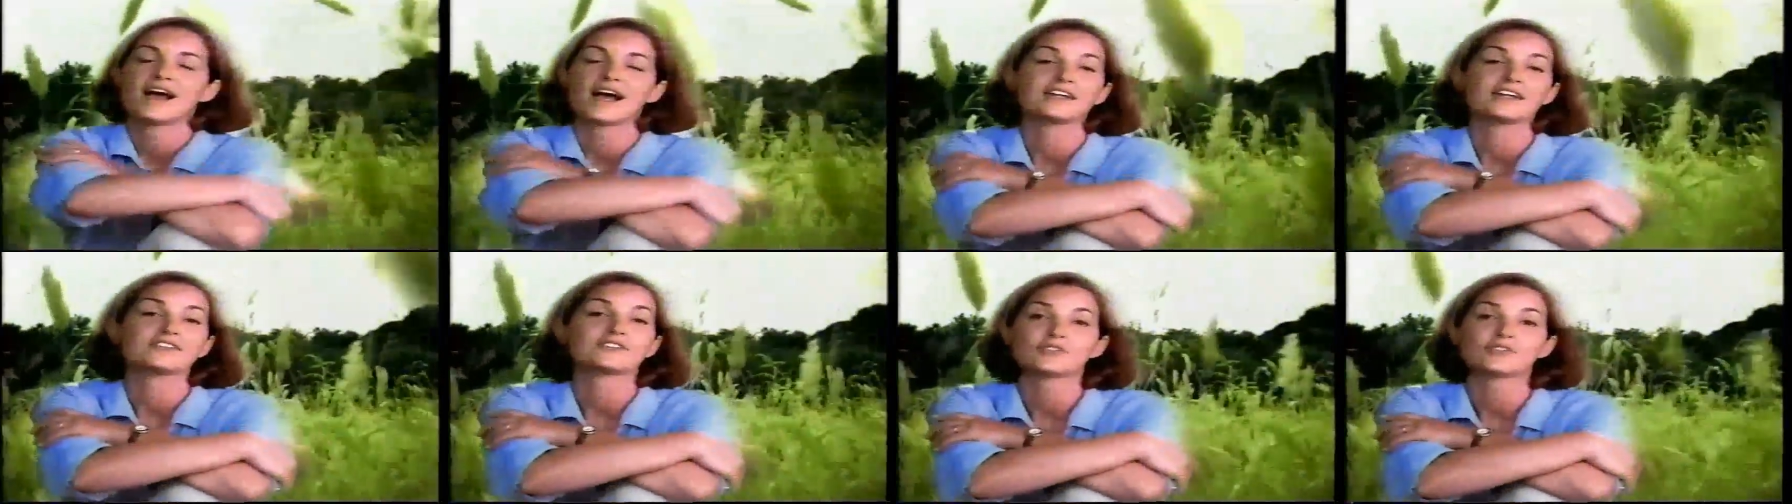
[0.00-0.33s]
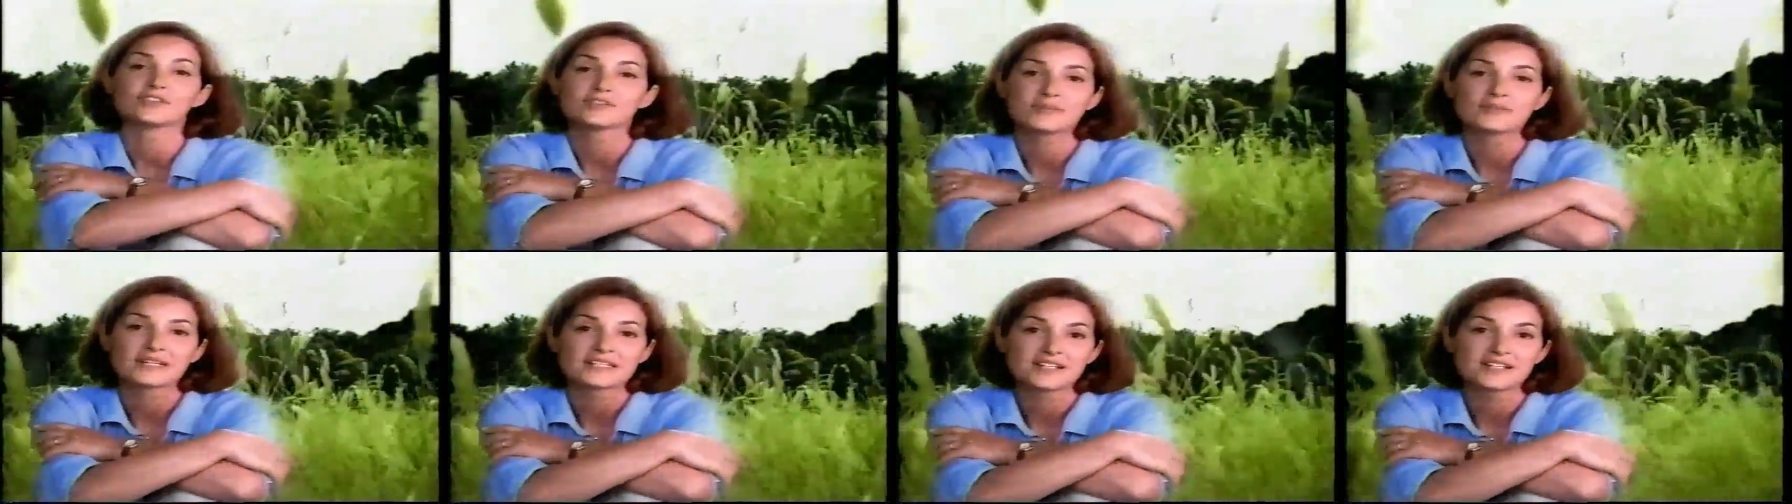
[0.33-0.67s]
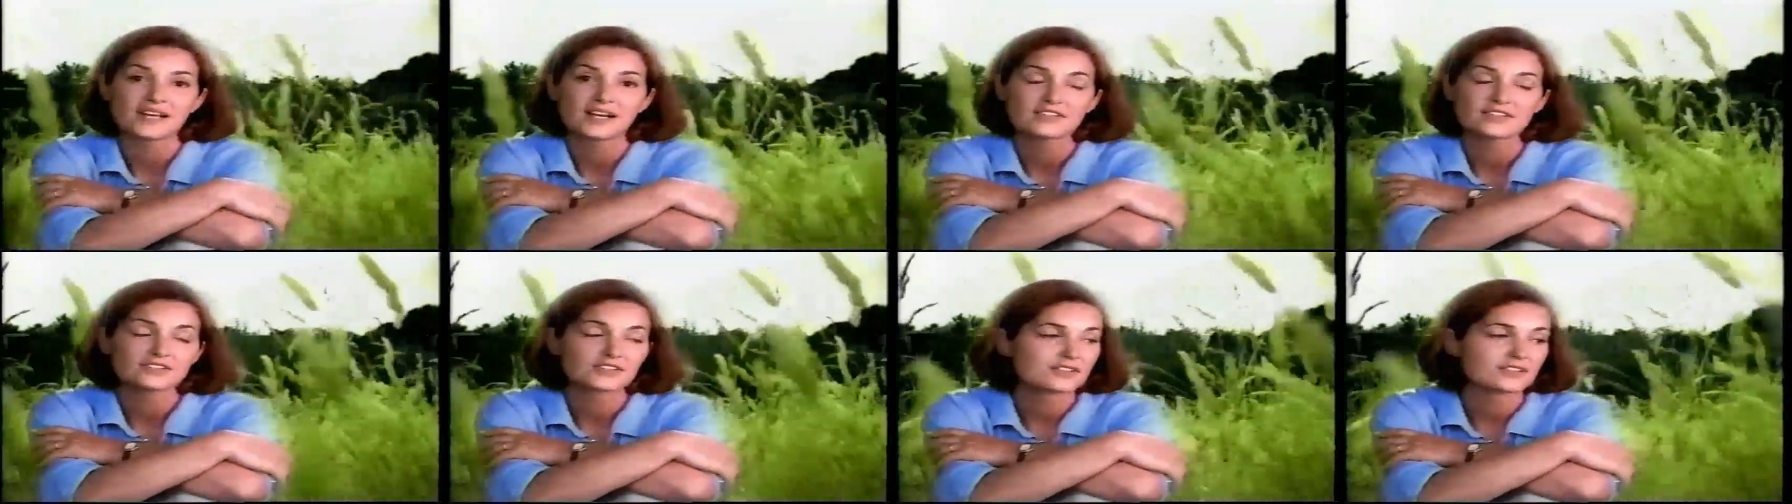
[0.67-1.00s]
I told my
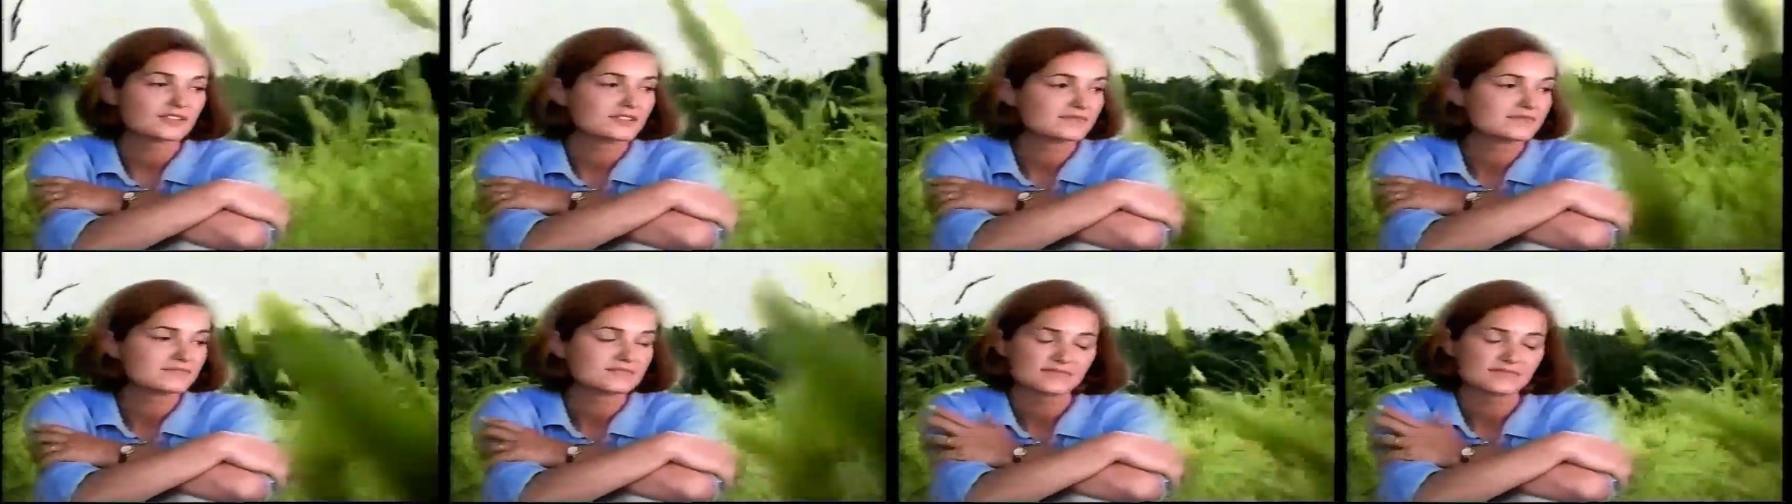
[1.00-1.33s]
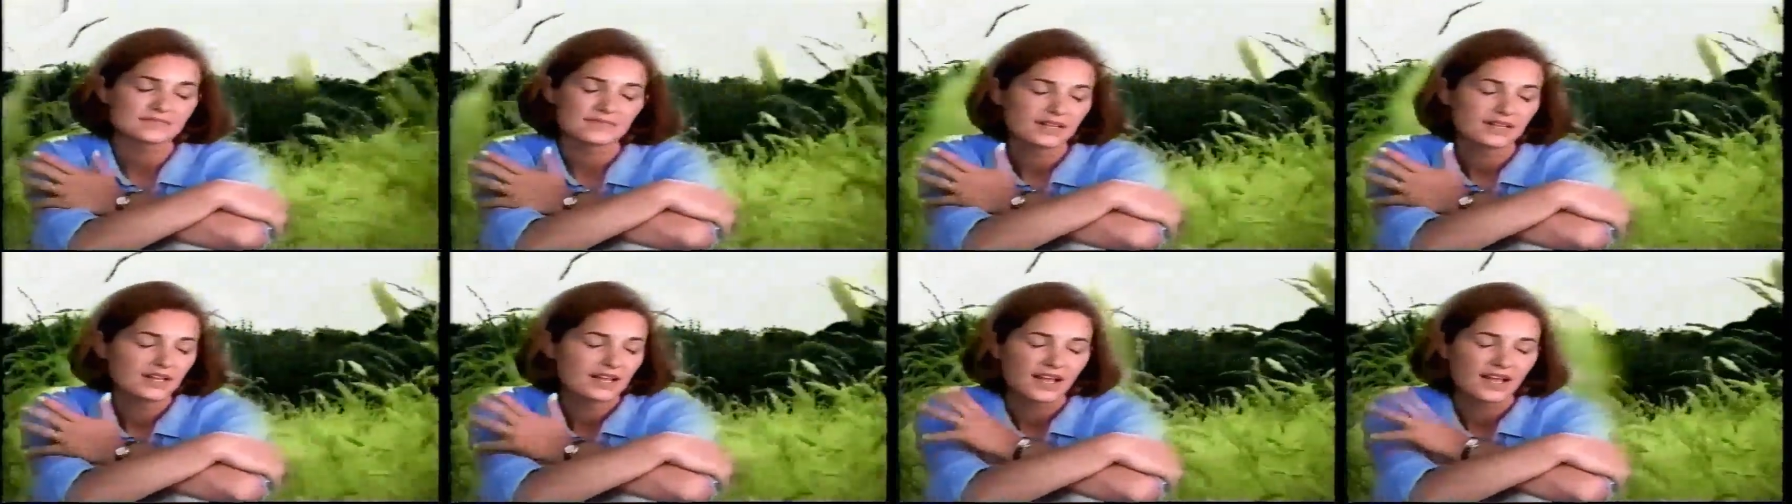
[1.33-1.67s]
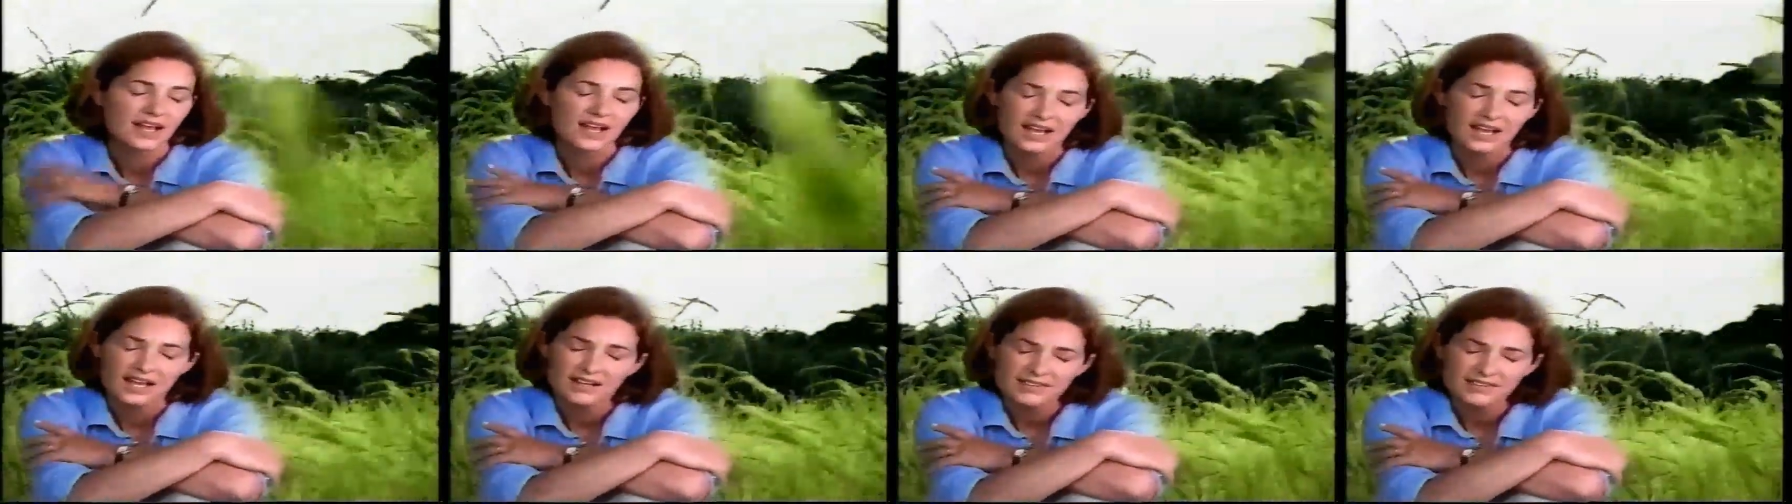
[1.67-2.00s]
doctor,
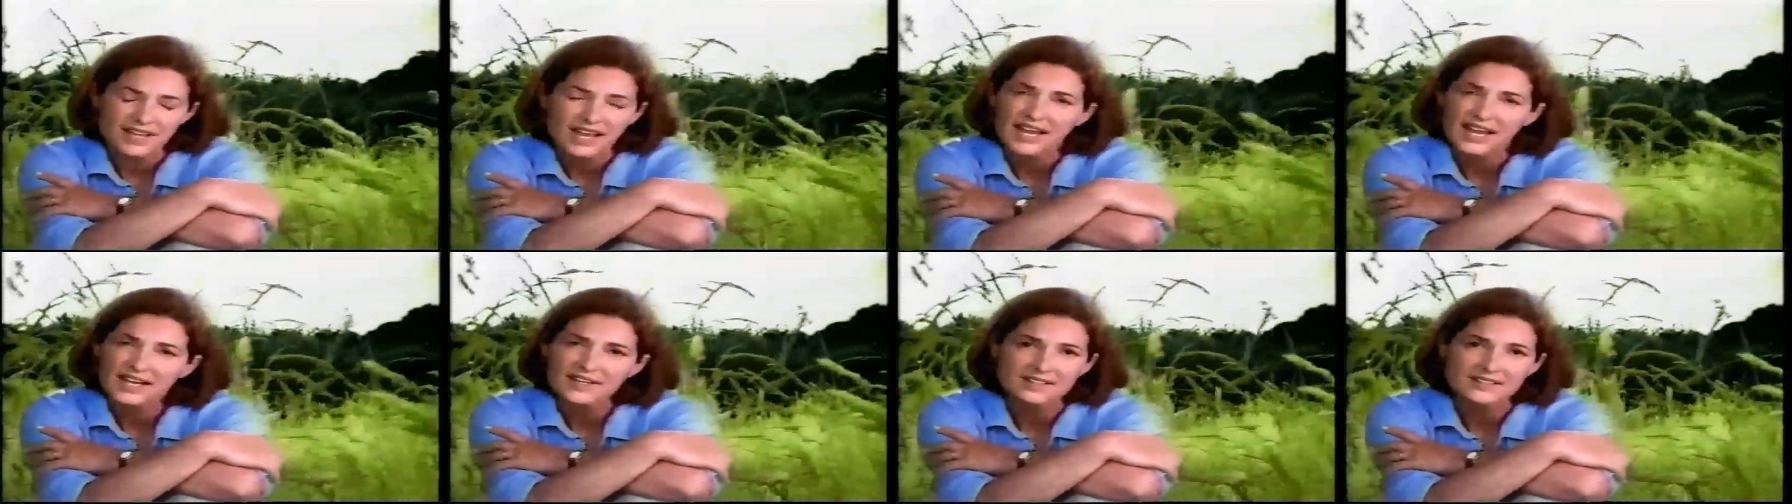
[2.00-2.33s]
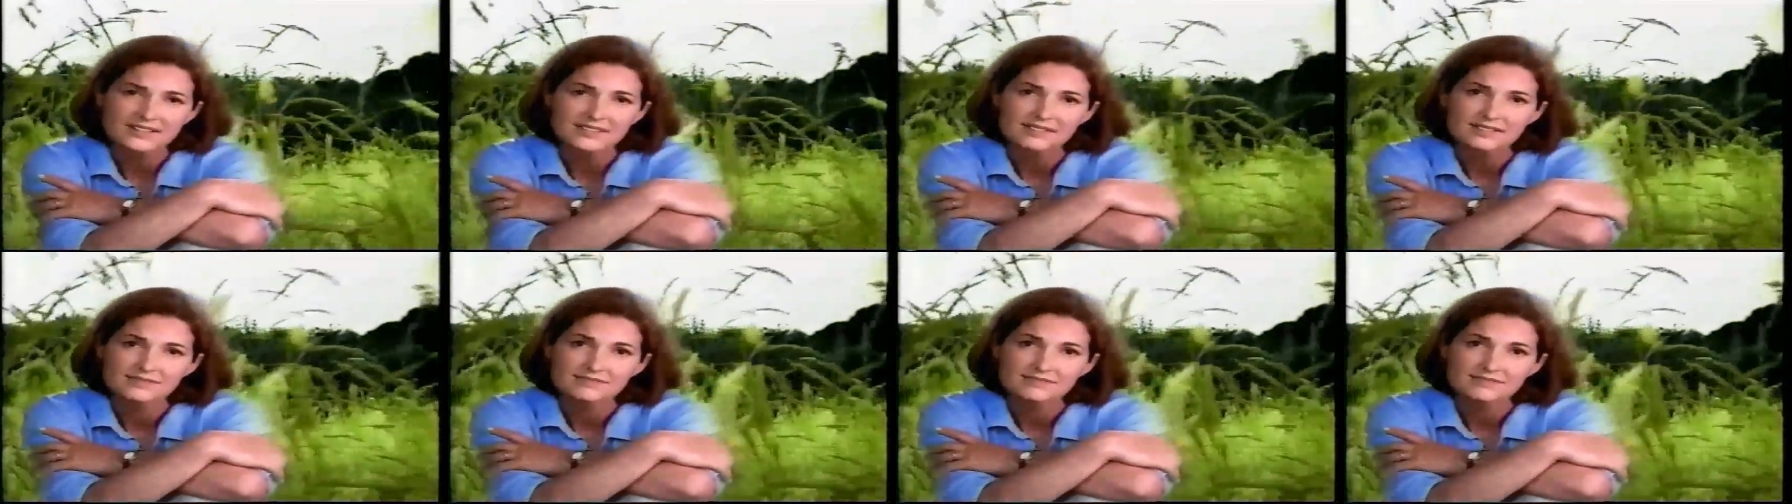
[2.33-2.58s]
I've had it.